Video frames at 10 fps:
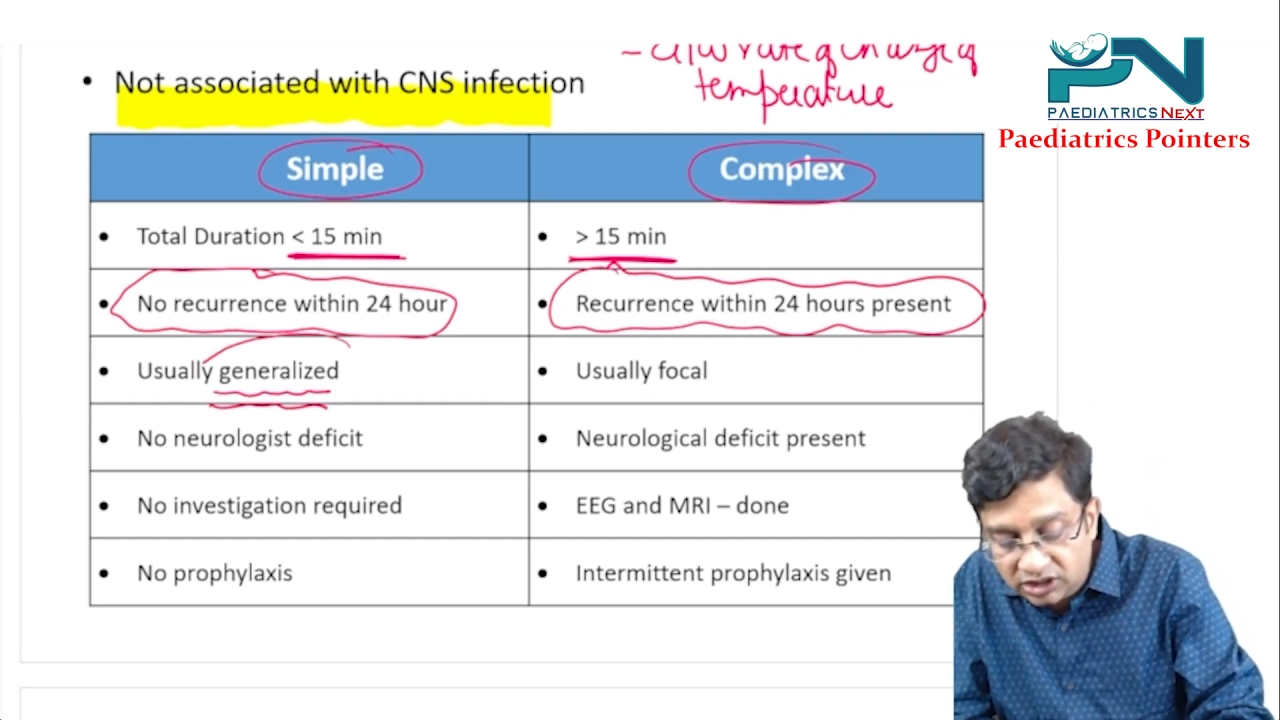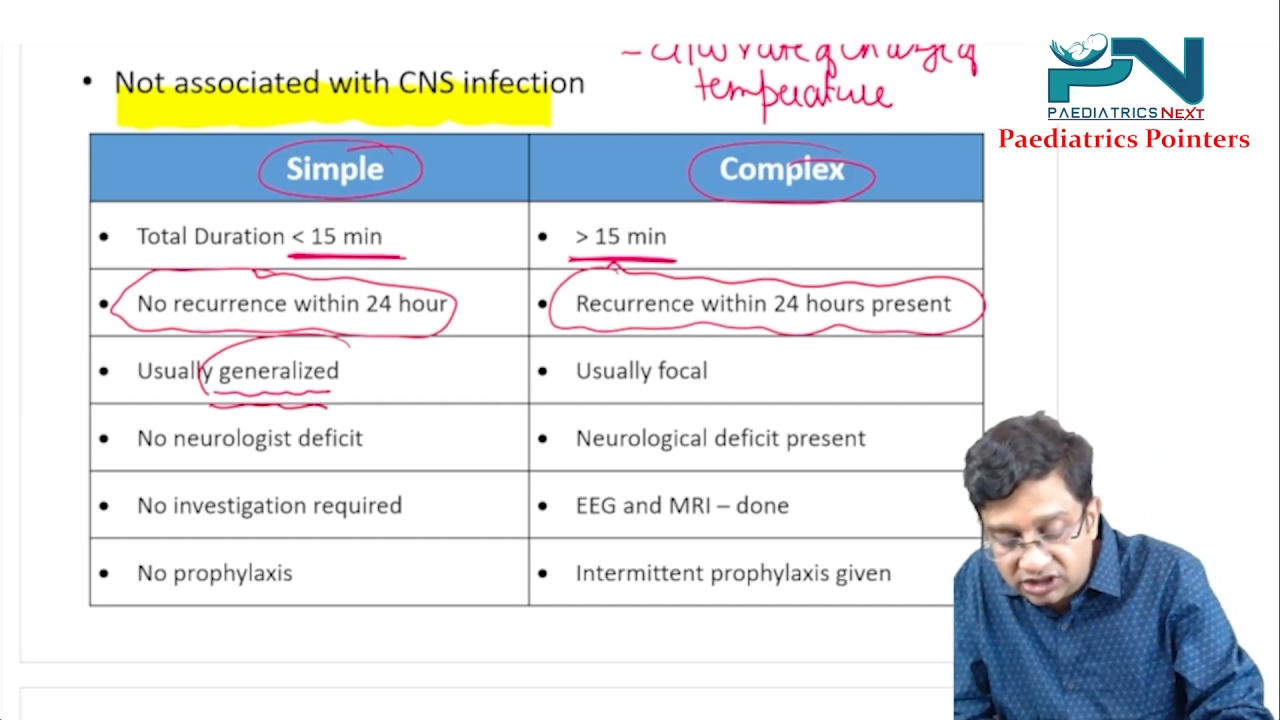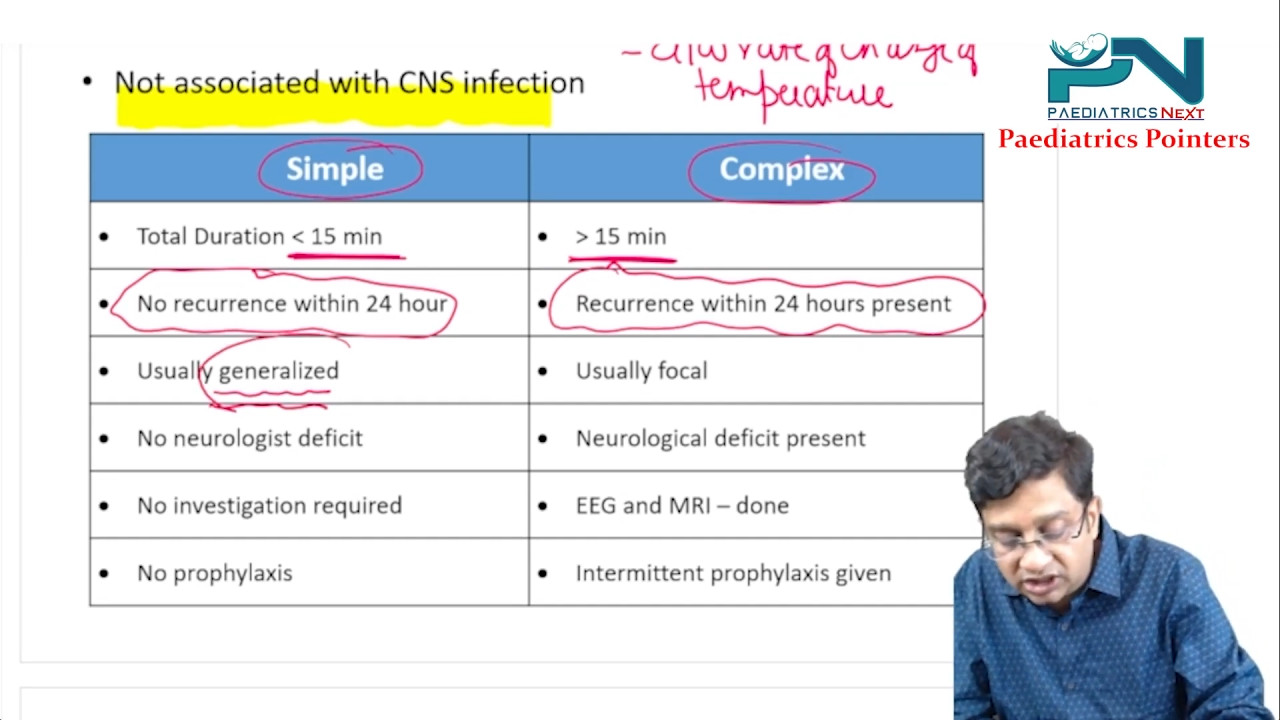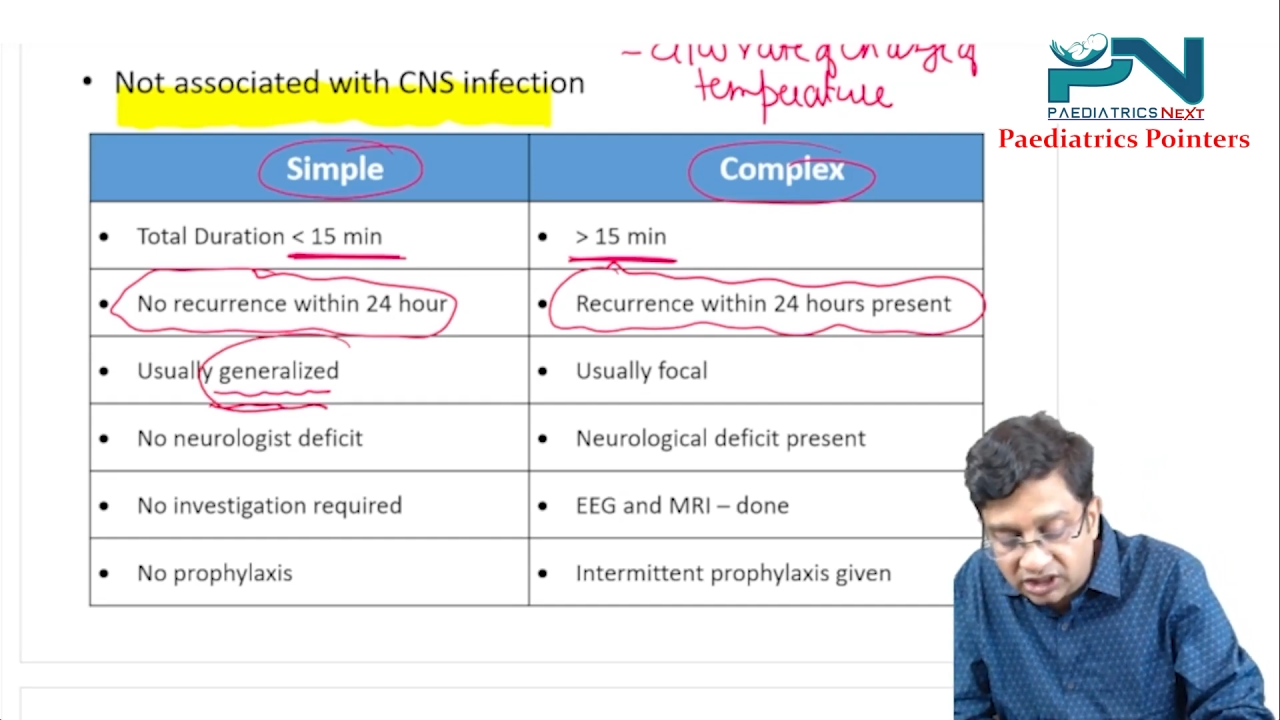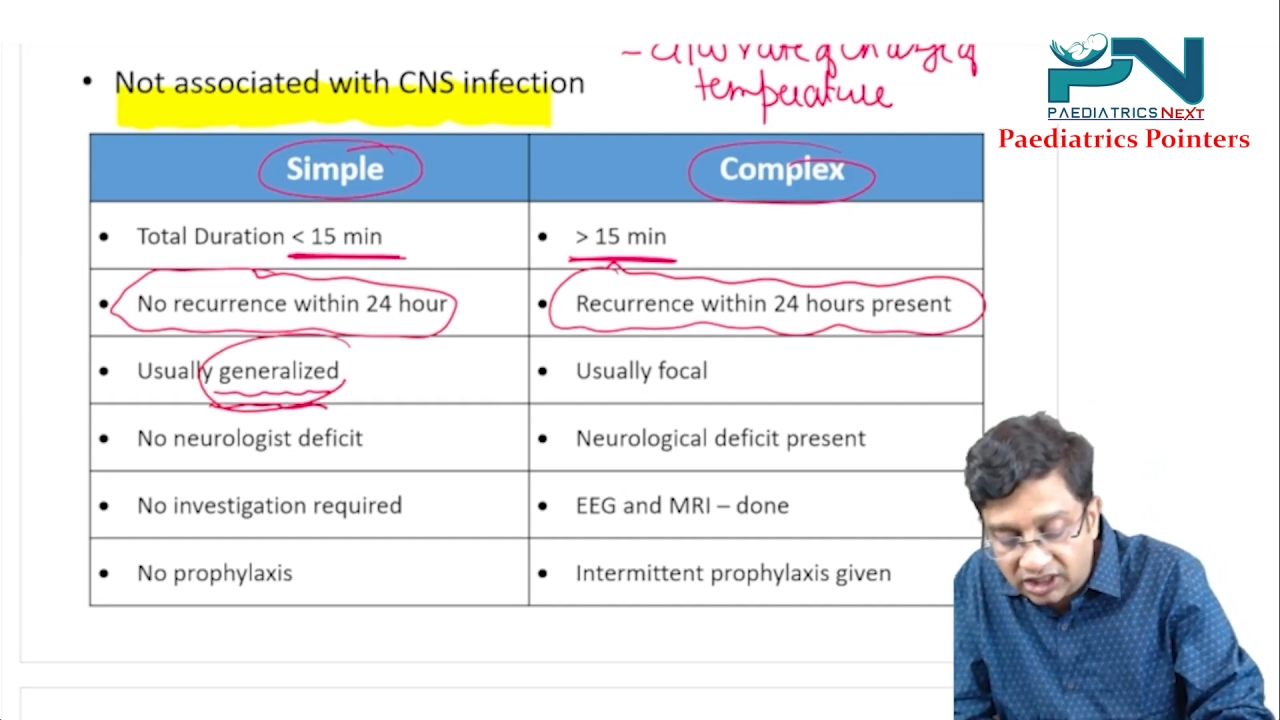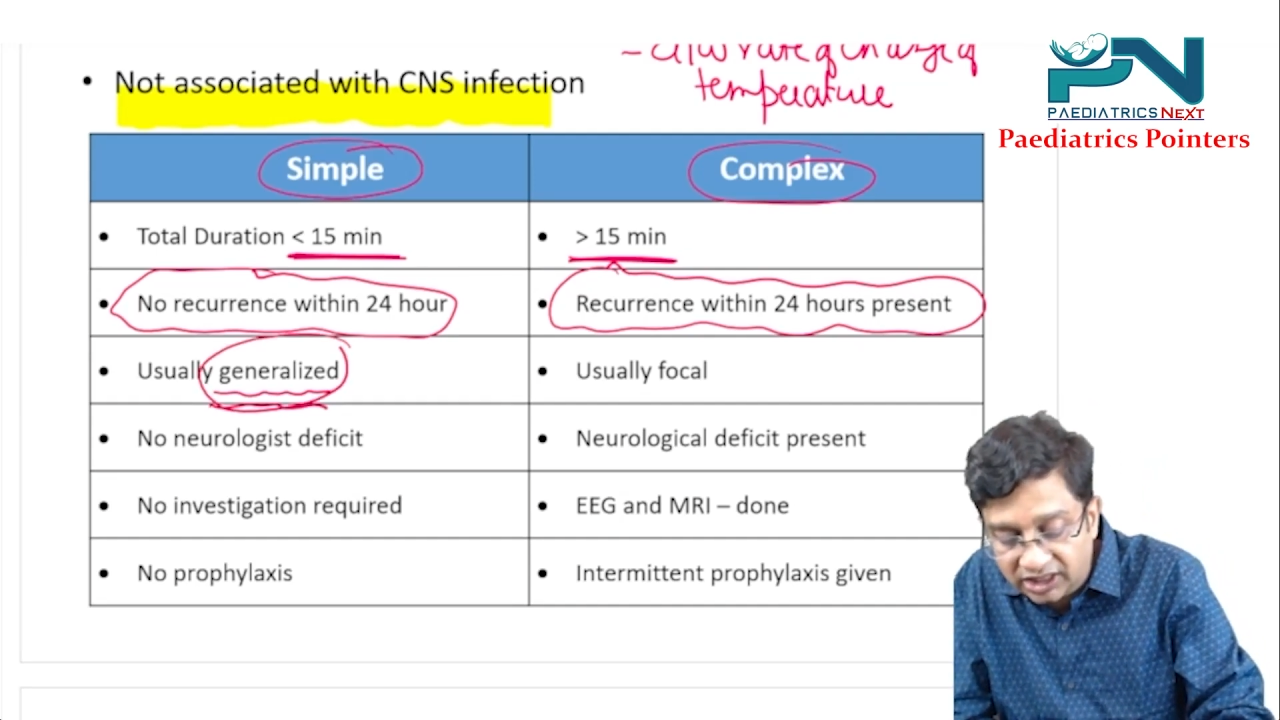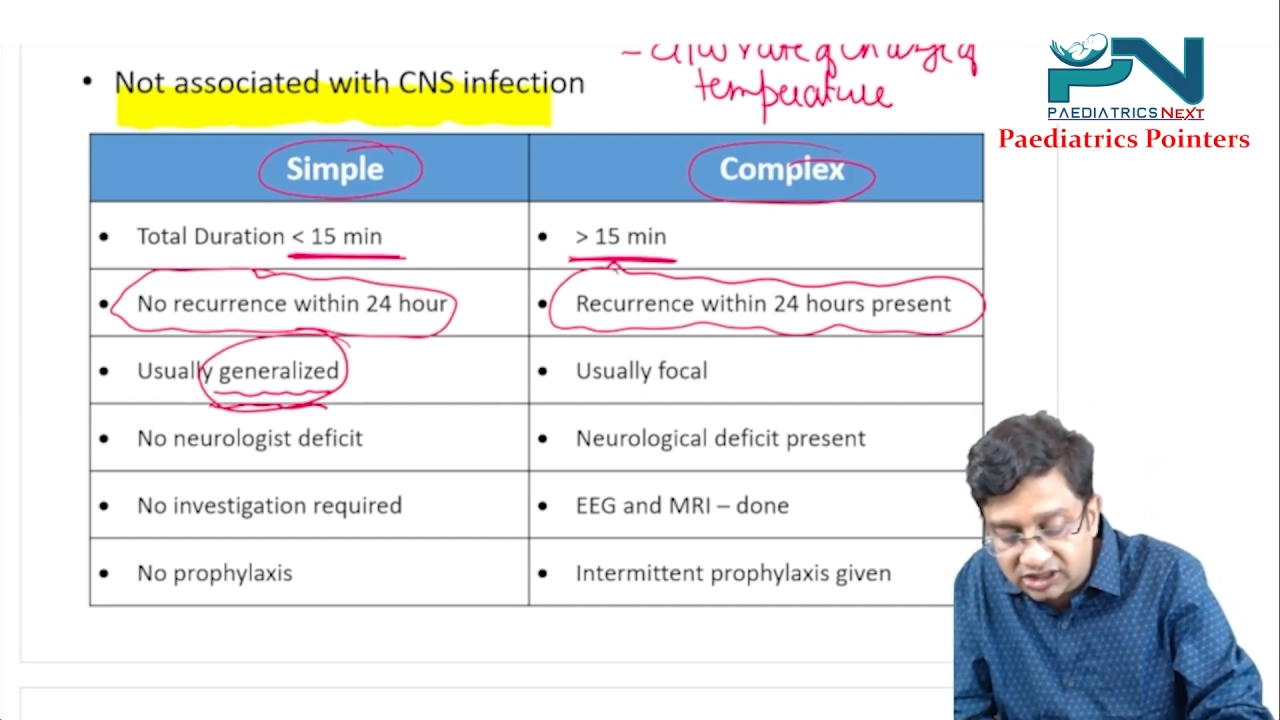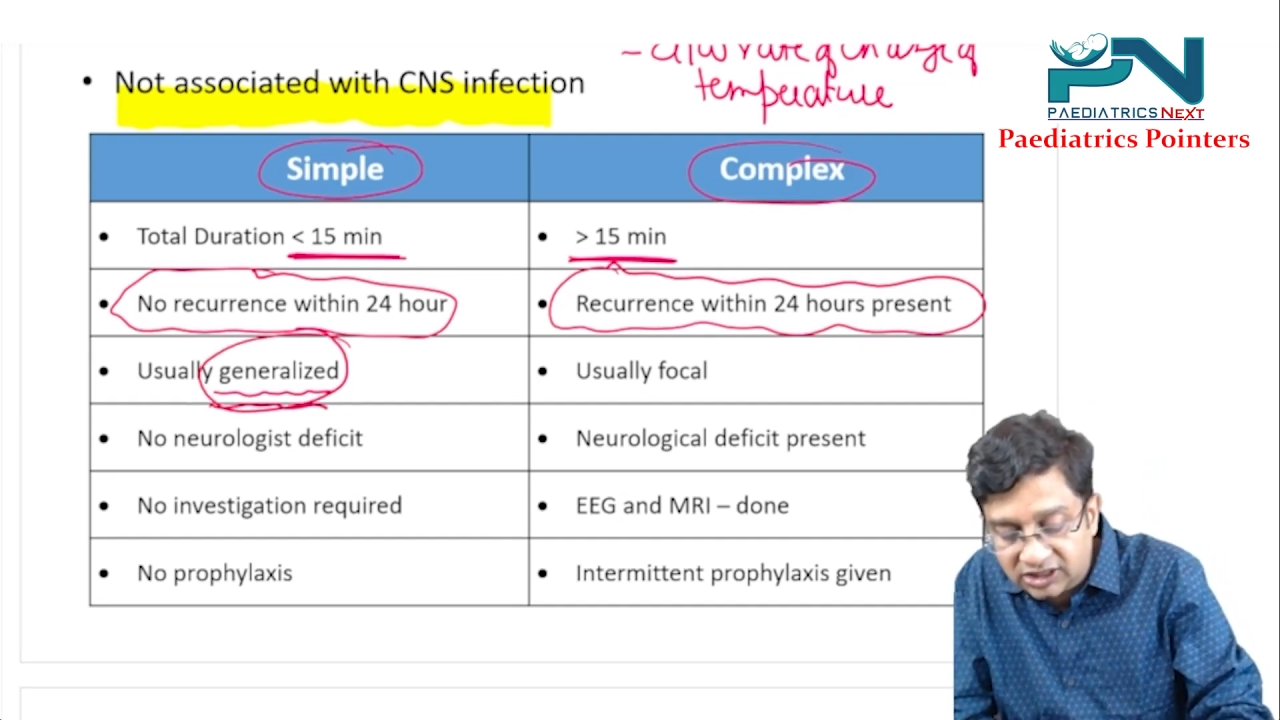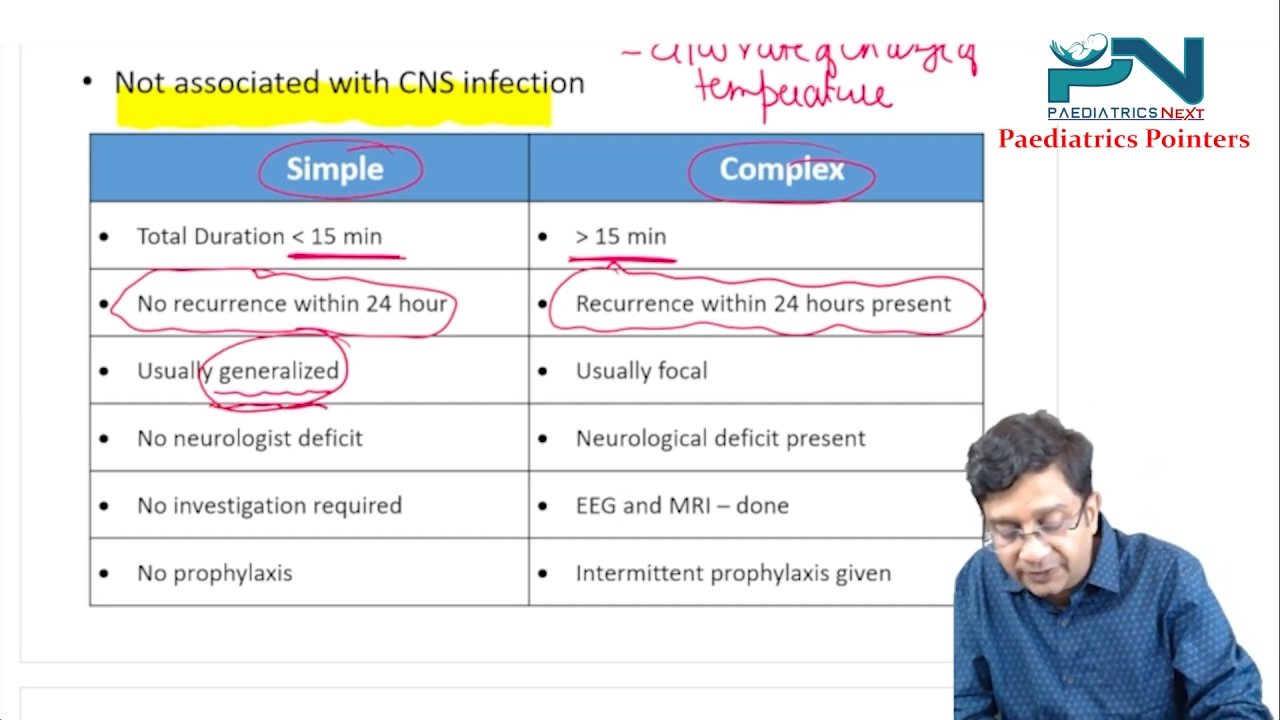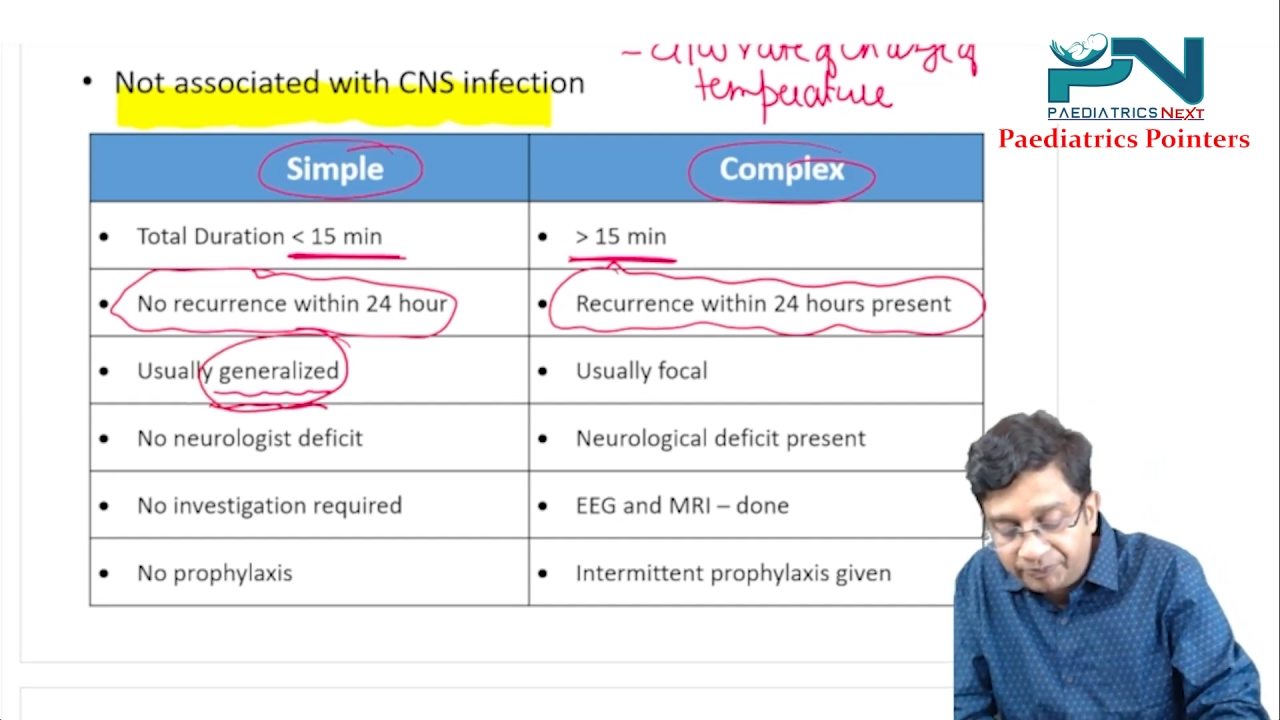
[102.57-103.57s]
generalized,